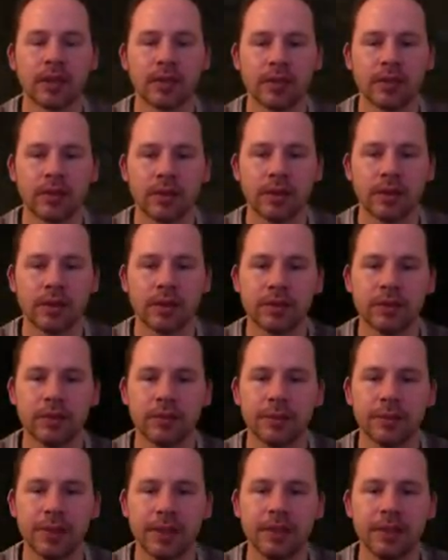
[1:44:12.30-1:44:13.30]
So this, for
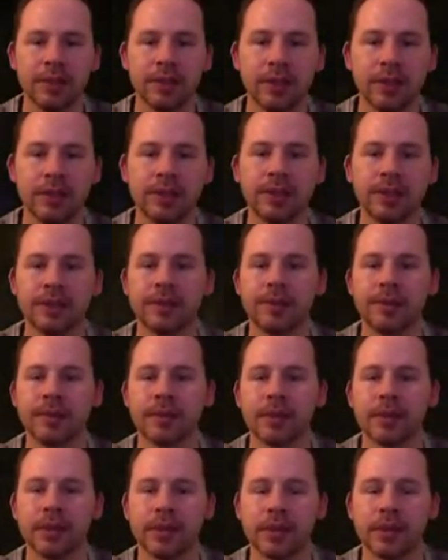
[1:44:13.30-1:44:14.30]
me,
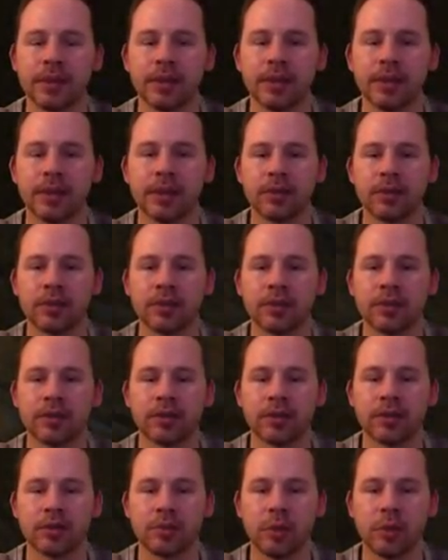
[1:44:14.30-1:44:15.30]
just
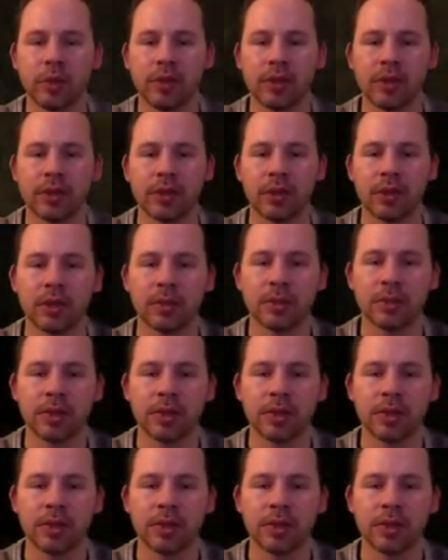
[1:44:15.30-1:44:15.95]
to spoil it a little